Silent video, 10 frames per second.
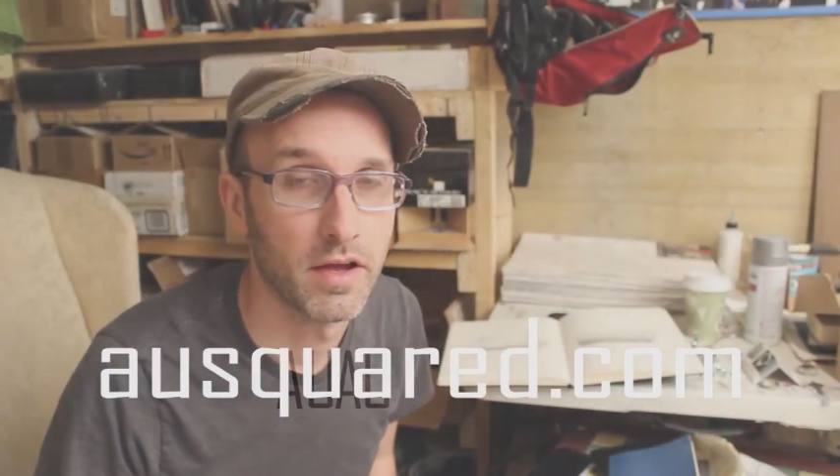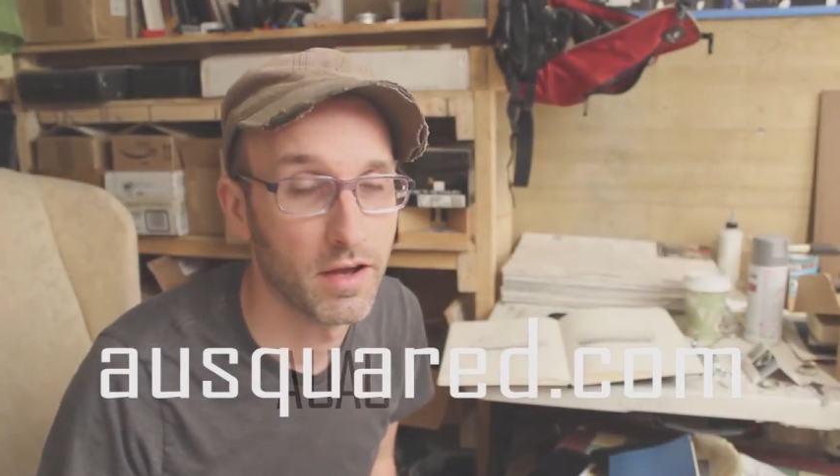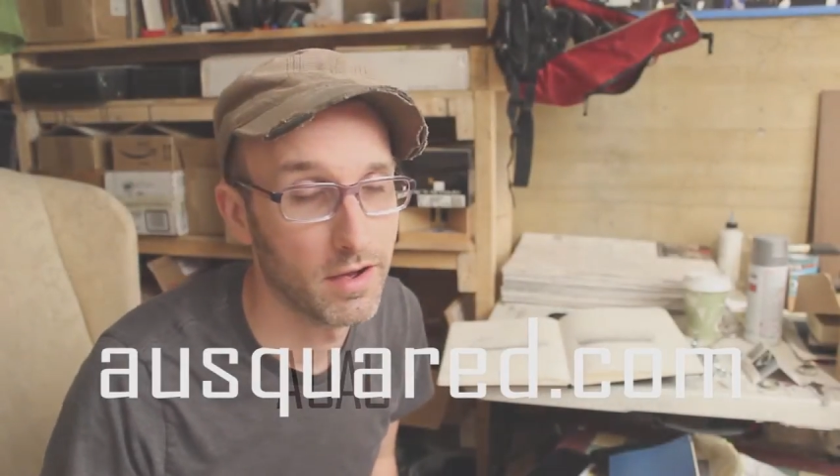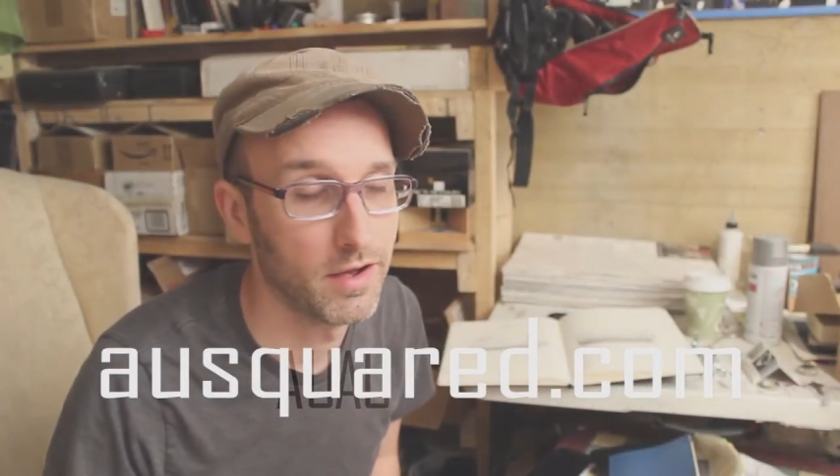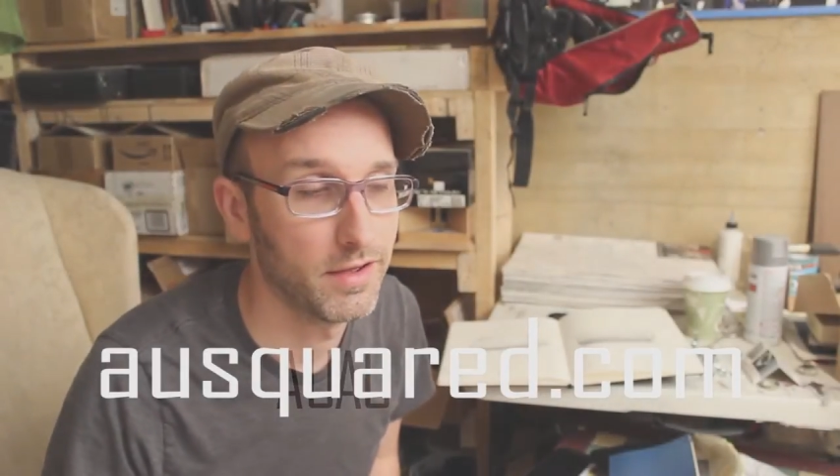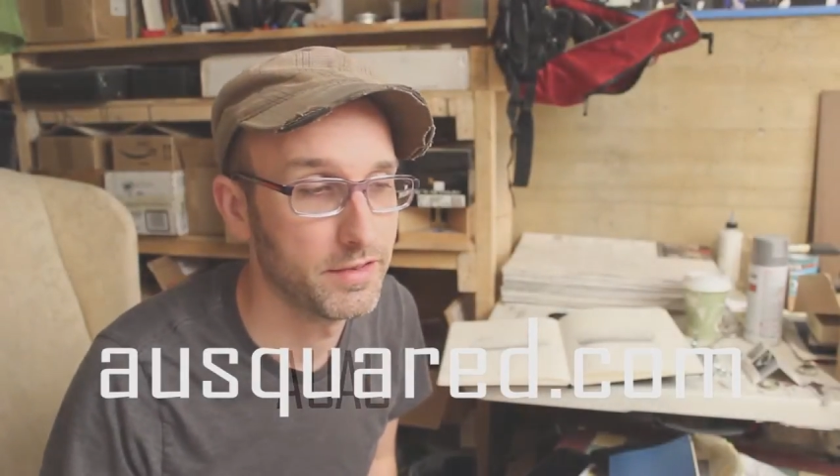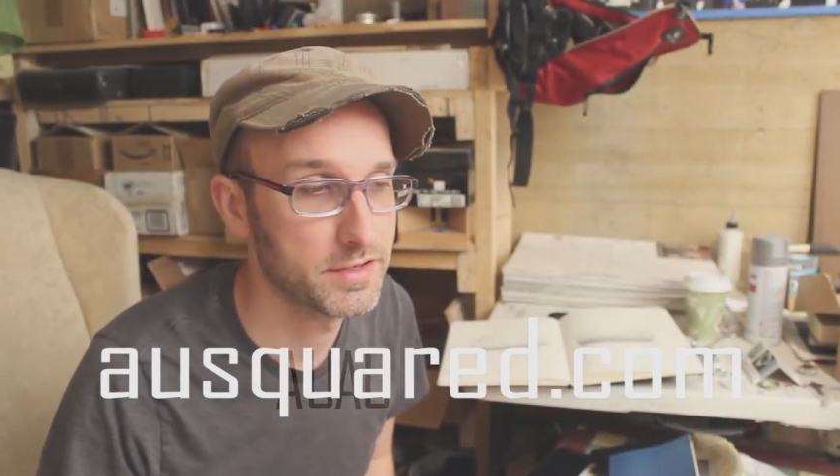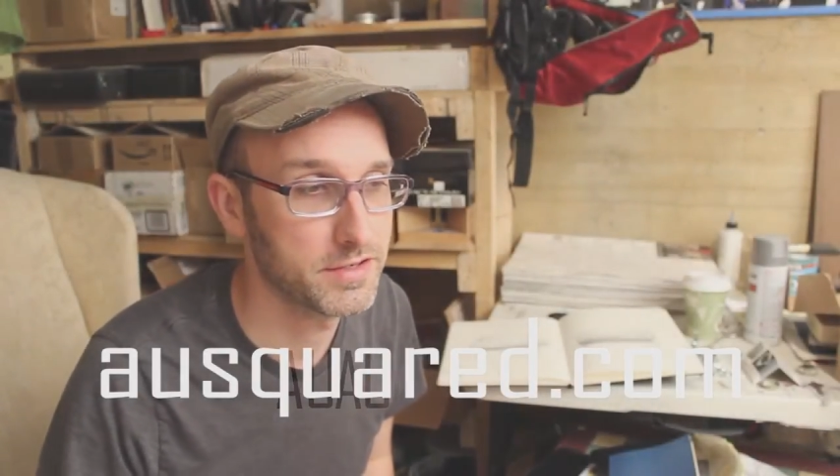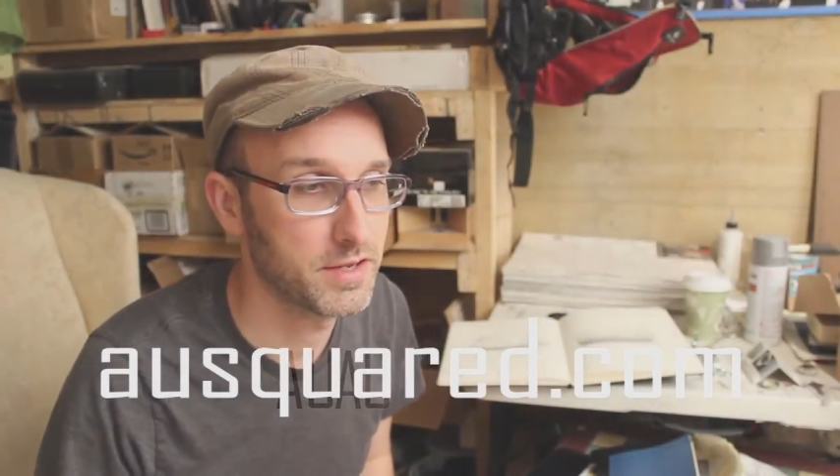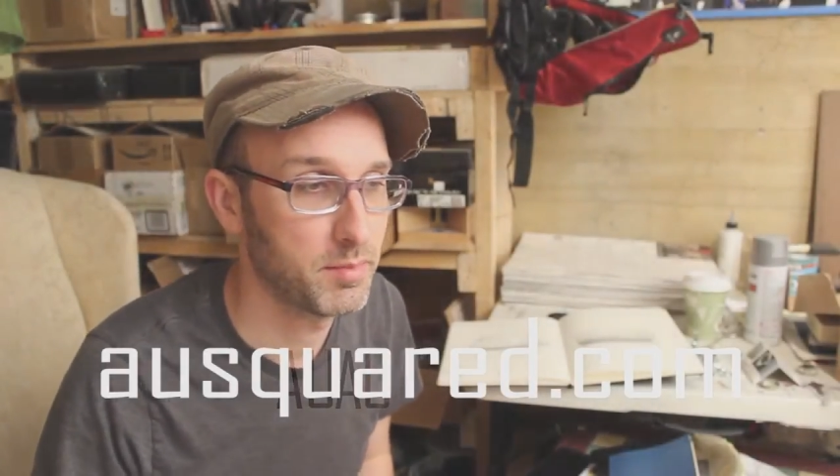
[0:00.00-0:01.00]
Uh, and
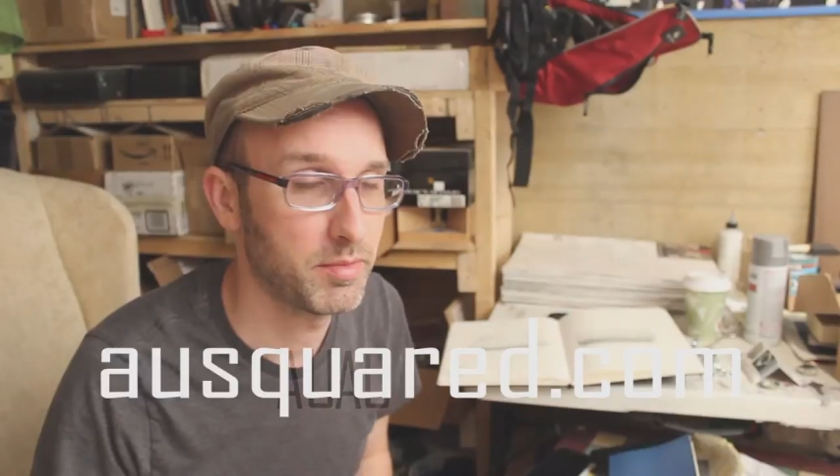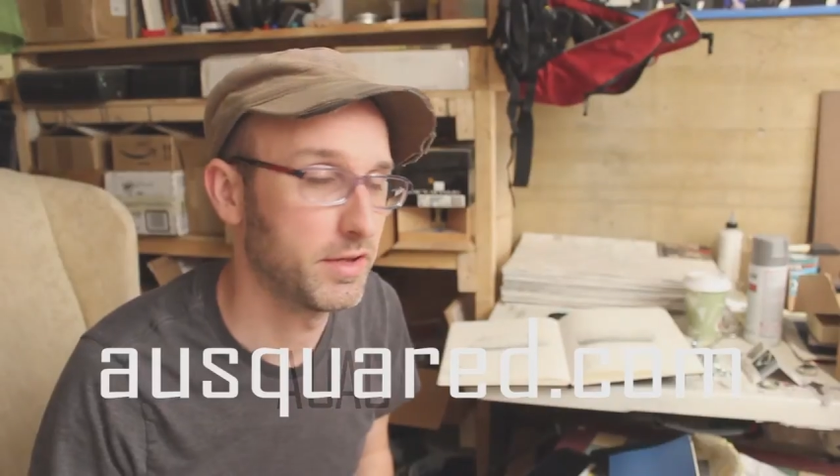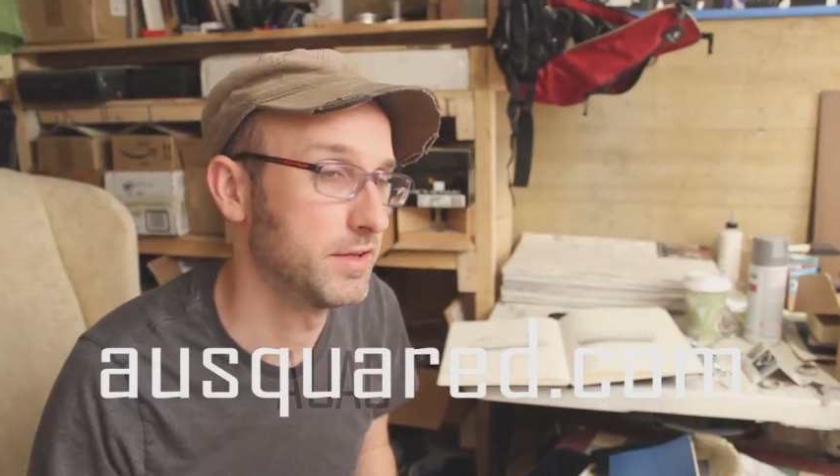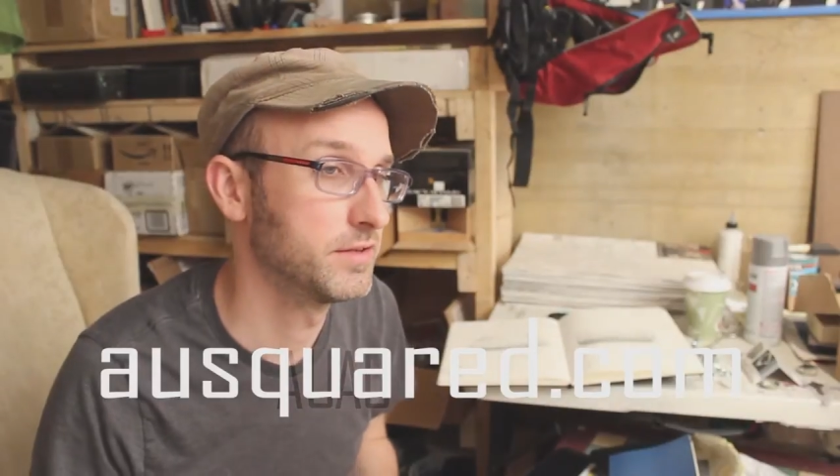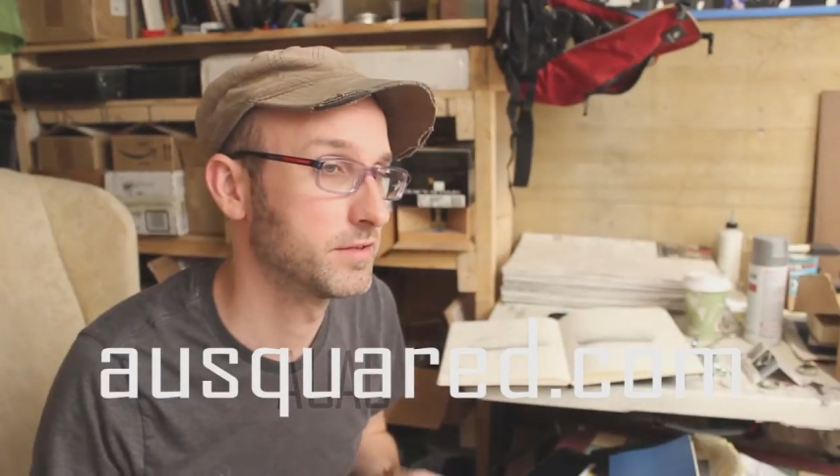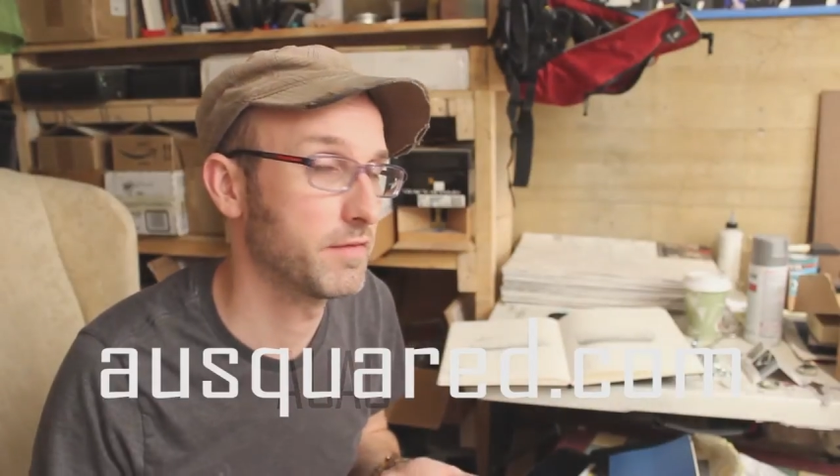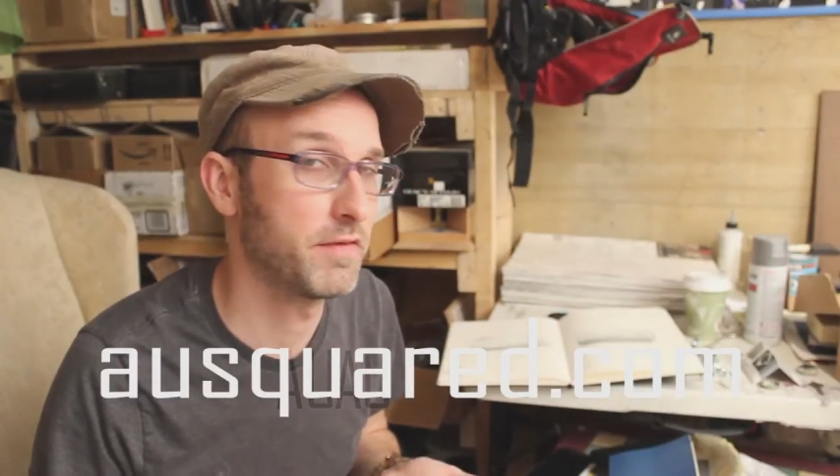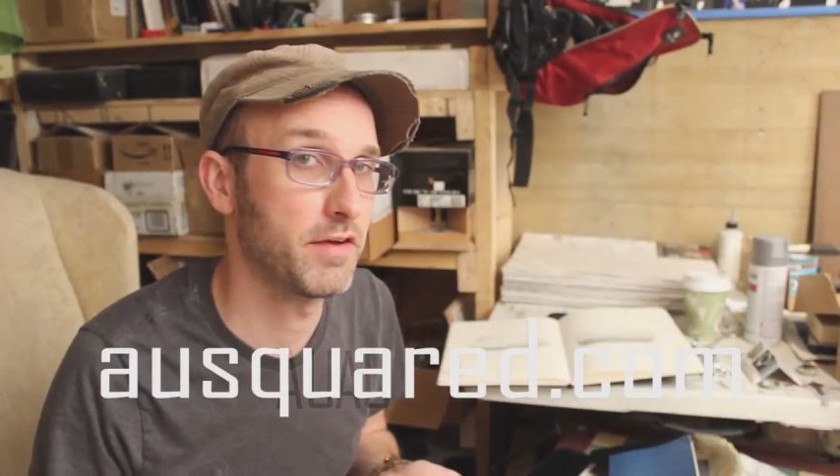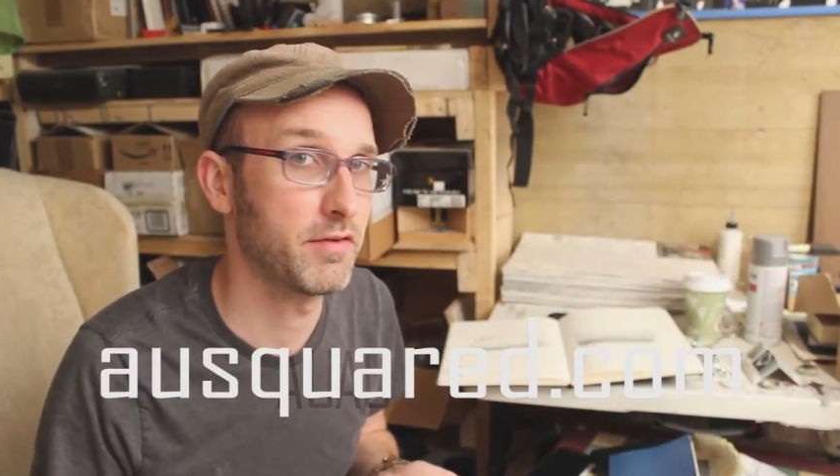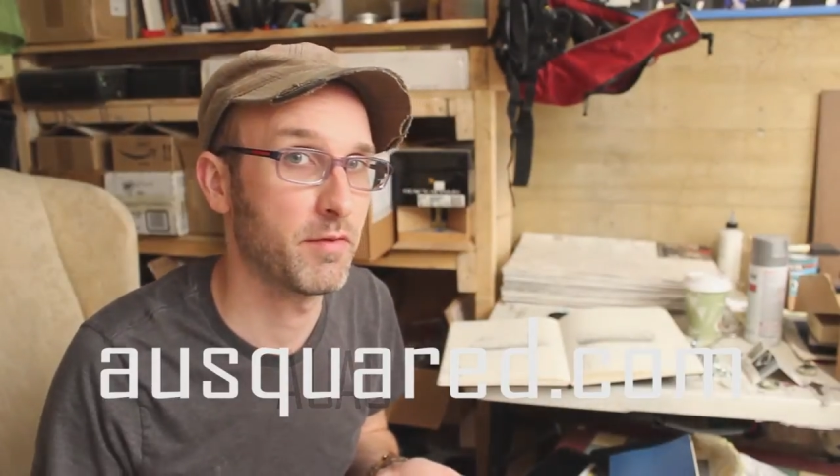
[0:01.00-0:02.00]
this tip is a
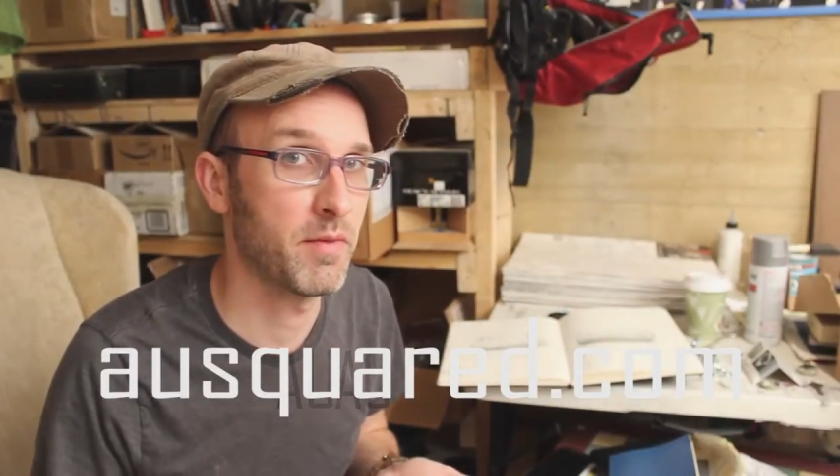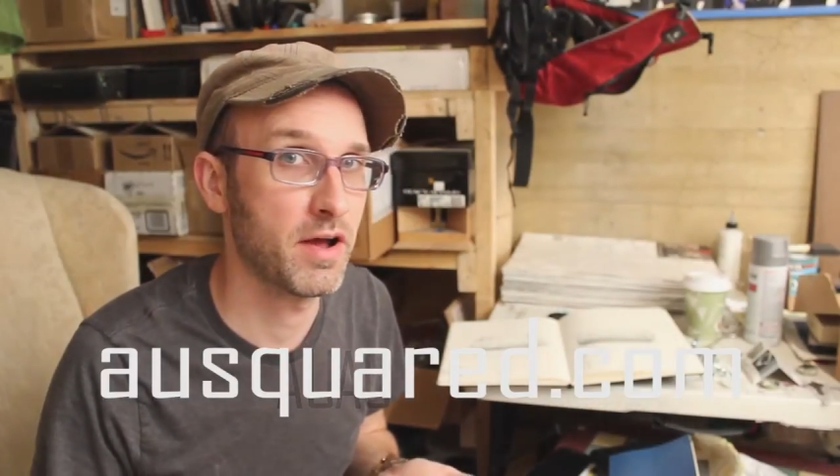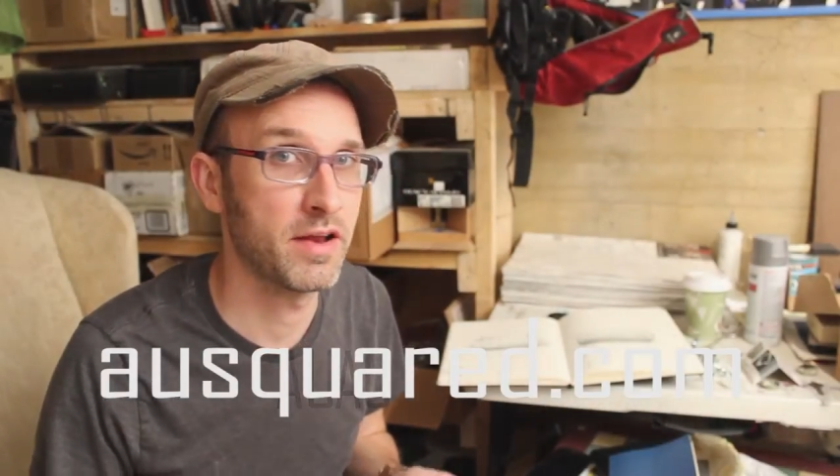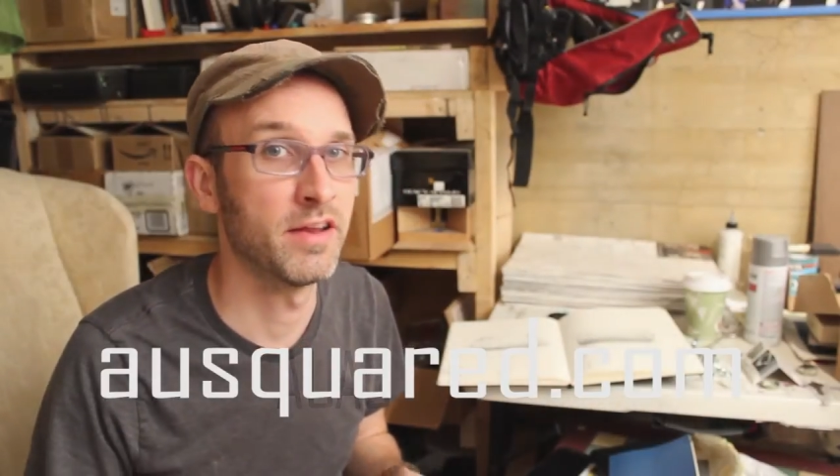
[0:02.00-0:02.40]
favorite of mine,